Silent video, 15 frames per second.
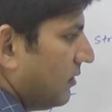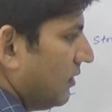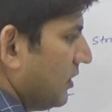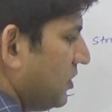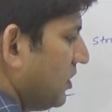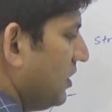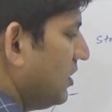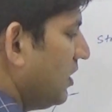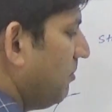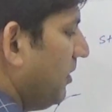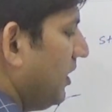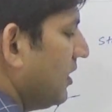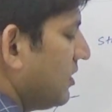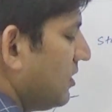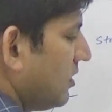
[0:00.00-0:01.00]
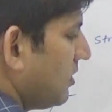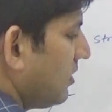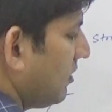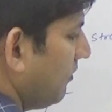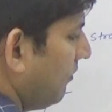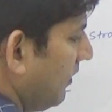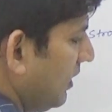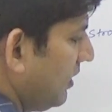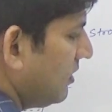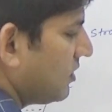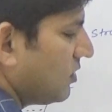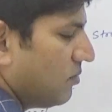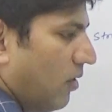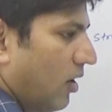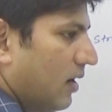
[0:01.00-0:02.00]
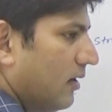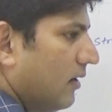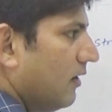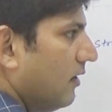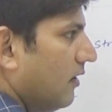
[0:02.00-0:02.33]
The change in pH is very small